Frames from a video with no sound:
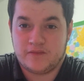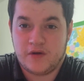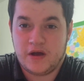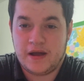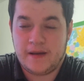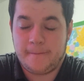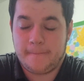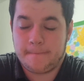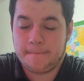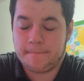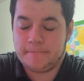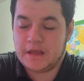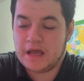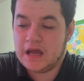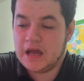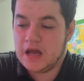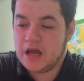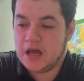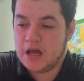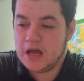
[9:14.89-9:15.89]
right?
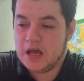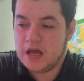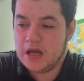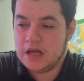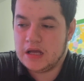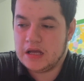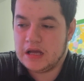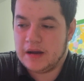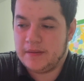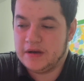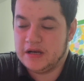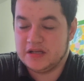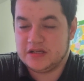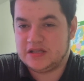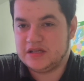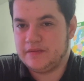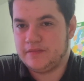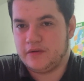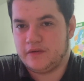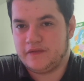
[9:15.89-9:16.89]
I mean,
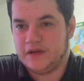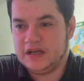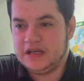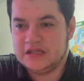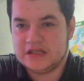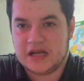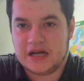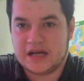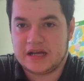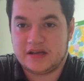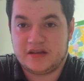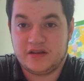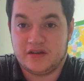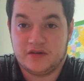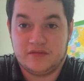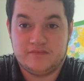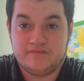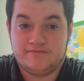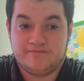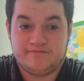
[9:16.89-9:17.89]
there's simple things like, you
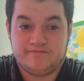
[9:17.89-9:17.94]
know,